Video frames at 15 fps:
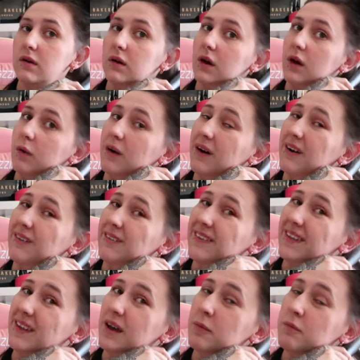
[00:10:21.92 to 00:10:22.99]
go over
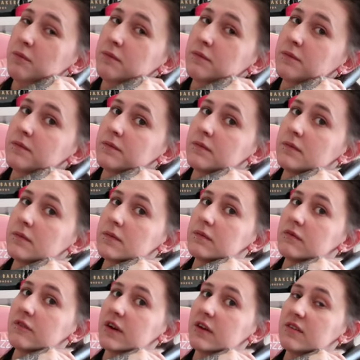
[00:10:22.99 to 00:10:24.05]
them
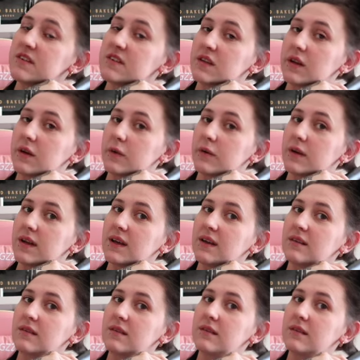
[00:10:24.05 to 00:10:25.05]
very slowly.